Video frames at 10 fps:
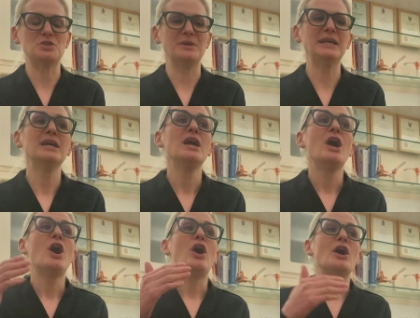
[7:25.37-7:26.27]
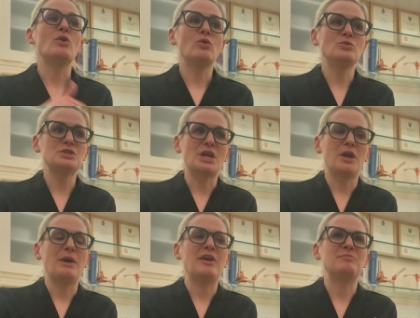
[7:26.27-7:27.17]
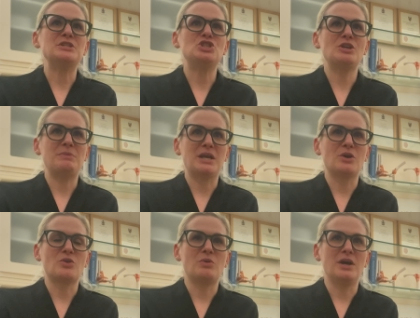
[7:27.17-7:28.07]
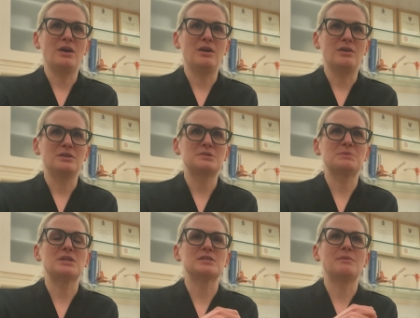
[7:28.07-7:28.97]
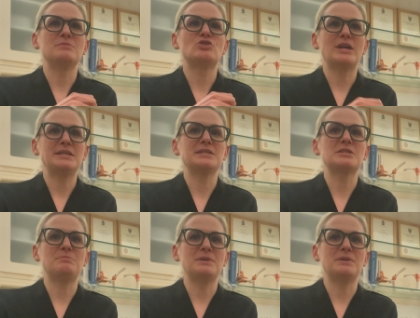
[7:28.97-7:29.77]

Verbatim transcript: to it. I also have been gymming quite hard because I'm training to